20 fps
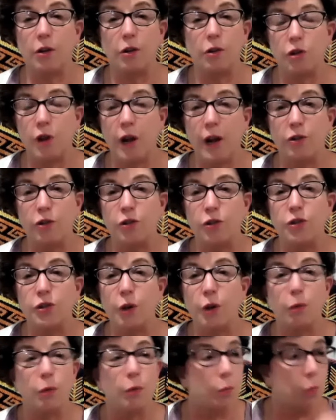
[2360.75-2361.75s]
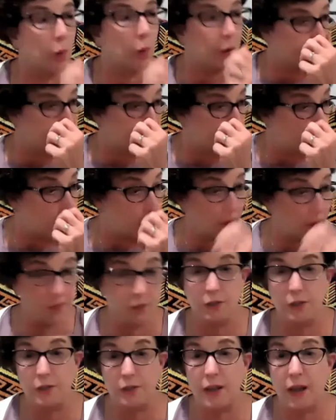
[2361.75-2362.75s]
changes. So
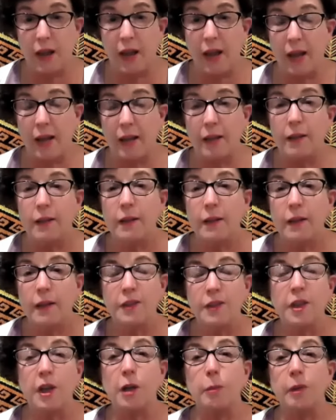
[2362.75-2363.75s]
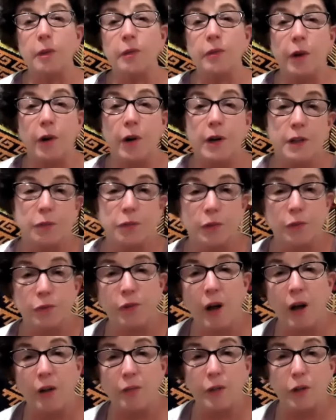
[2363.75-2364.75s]
what's today is going to be very different
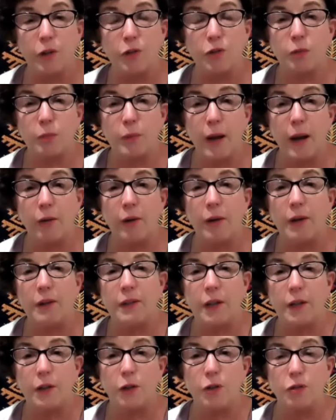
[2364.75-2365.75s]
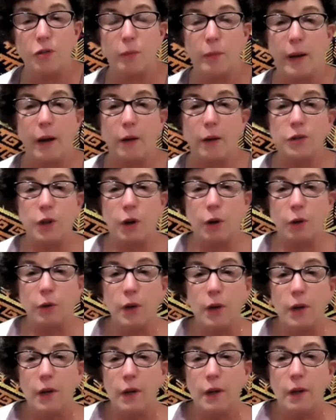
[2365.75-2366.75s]
5 years from now and 10 years from now. So
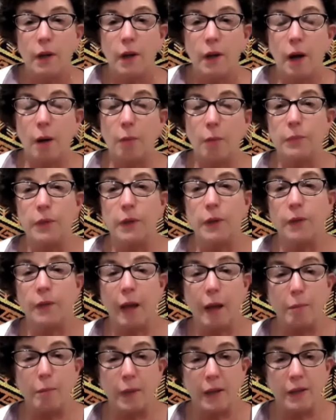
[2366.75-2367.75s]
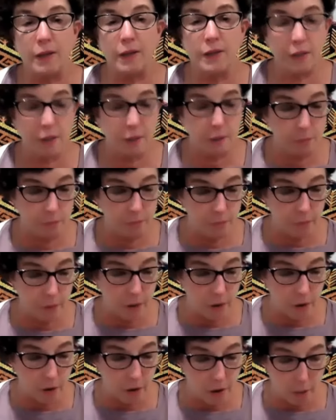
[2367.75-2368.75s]
that may seem
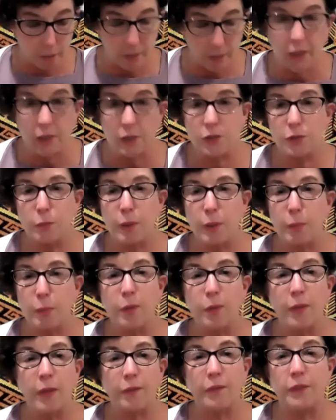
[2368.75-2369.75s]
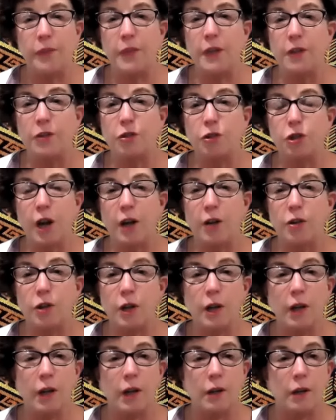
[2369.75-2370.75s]
ominous to people that things are
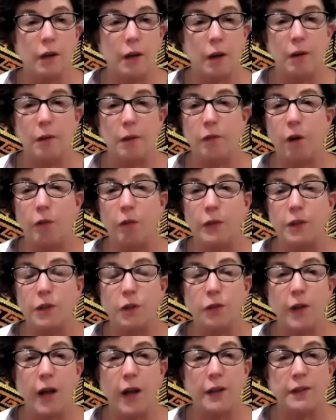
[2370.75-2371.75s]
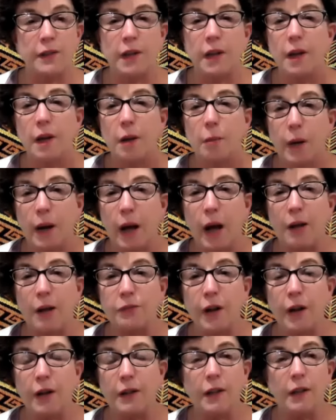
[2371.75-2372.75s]
changing and evolving so fast, but I
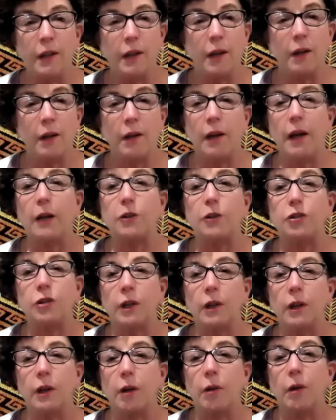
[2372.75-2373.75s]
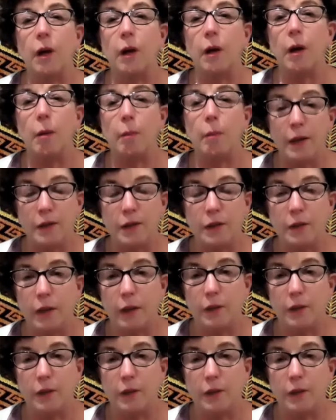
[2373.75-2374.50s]
find it actually amazingly